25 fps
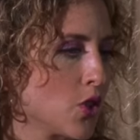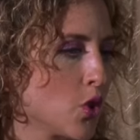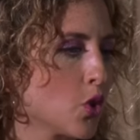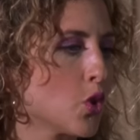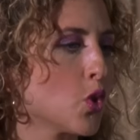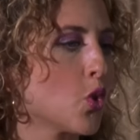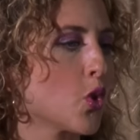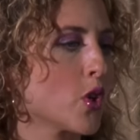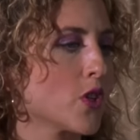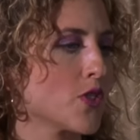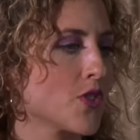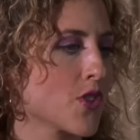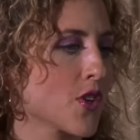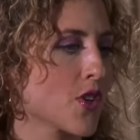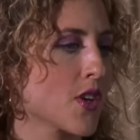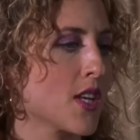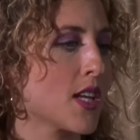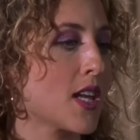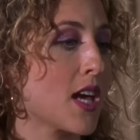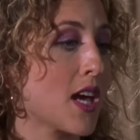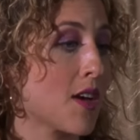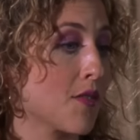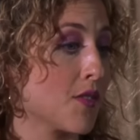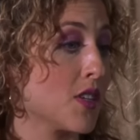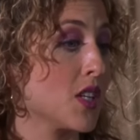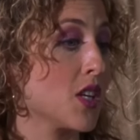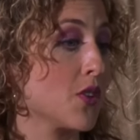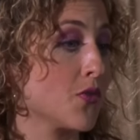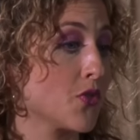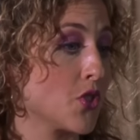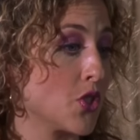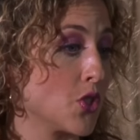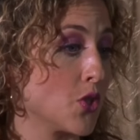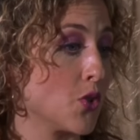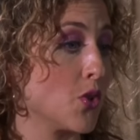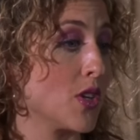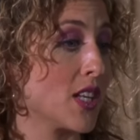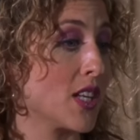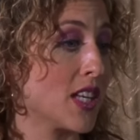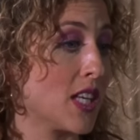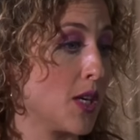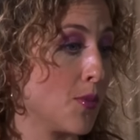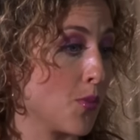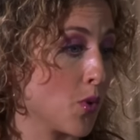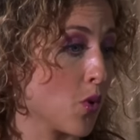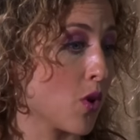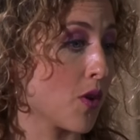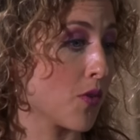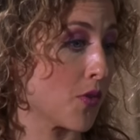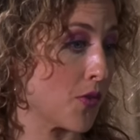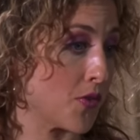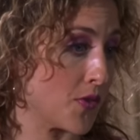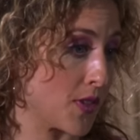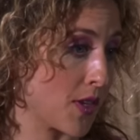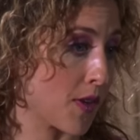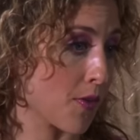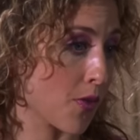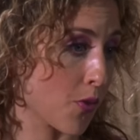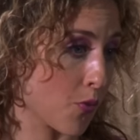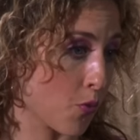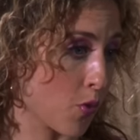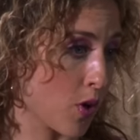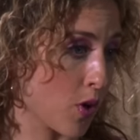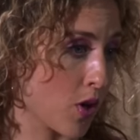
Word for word: your lawyers are going to have enough to do to keep you off of death